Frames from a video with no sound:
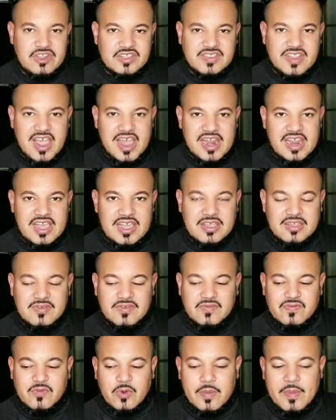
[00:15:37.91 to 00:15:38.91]

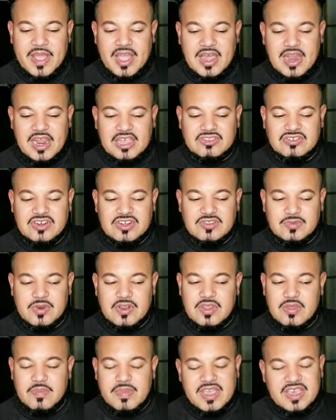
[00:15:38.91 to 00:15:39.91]
Restyling for my collection is
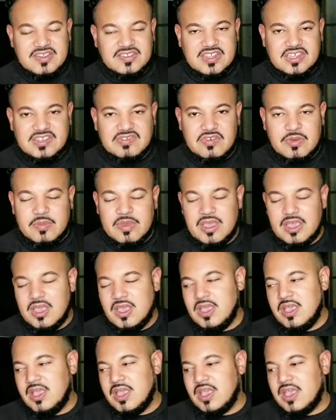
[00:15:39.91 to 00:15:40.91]
one of the biggest things for
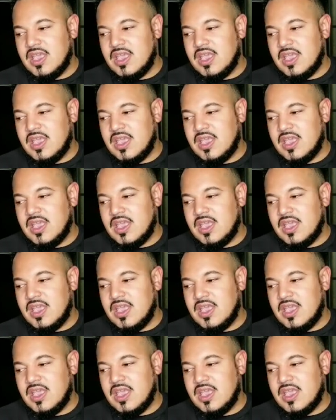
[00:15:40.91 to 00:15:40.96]
me.